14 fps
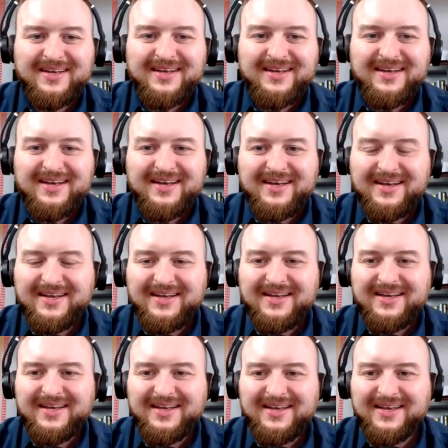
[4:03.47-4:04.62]

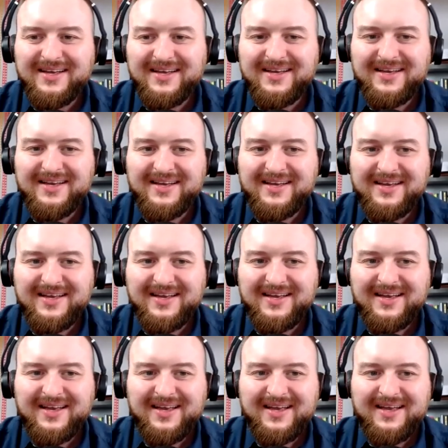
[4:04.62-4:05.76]

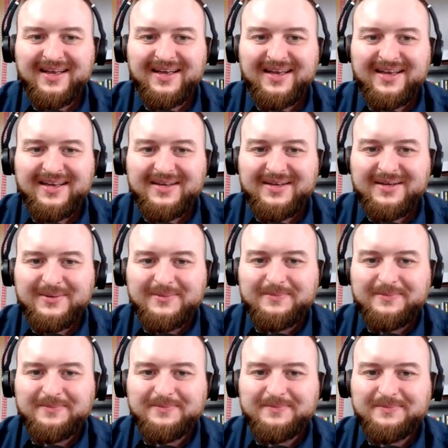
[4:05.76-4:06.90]

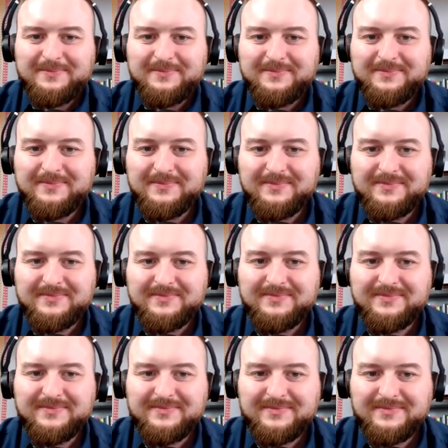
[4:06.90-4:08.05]

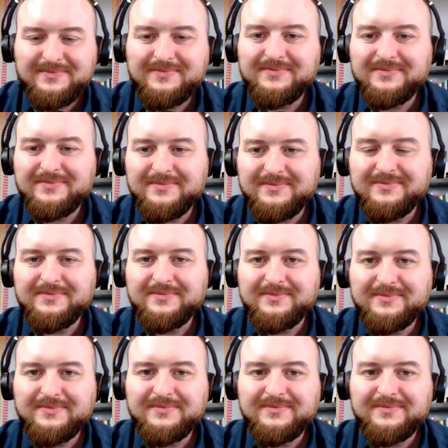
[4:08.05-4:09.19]

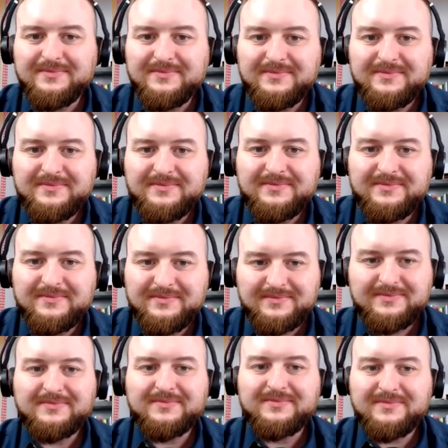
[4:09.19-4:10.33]

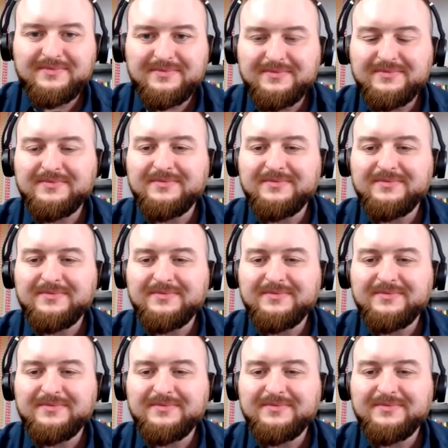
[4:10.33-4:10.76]
The person shown says nothing.